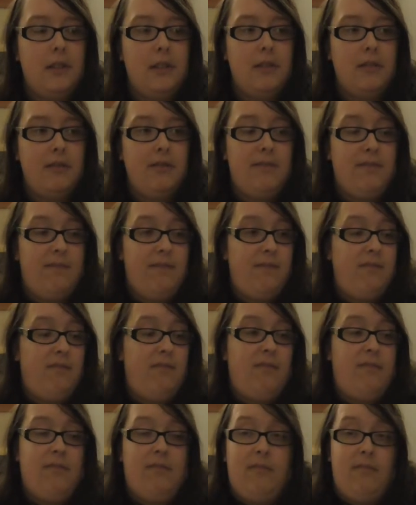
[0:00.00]
And
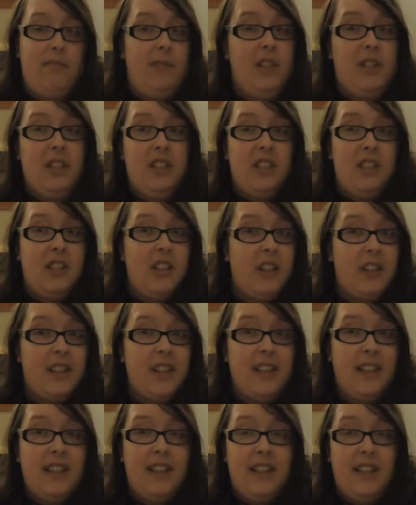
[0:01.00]
he just
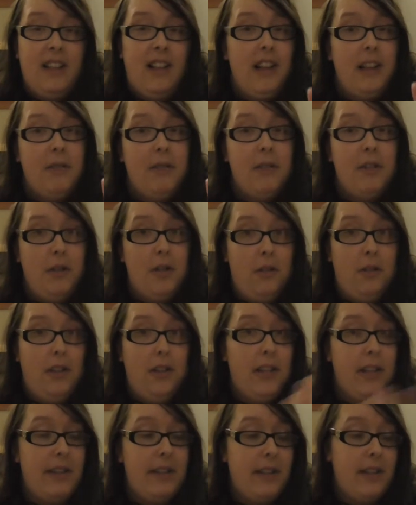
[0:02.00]
looked at it like it was an
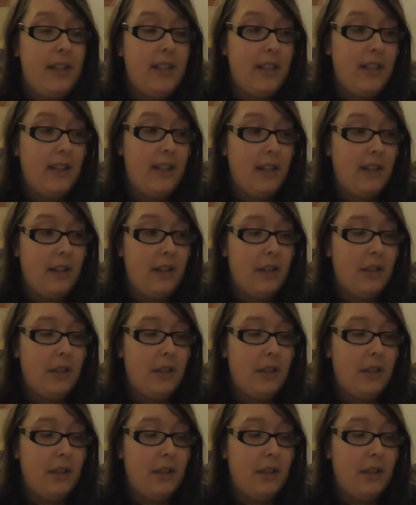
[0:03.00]
ordinary ticket.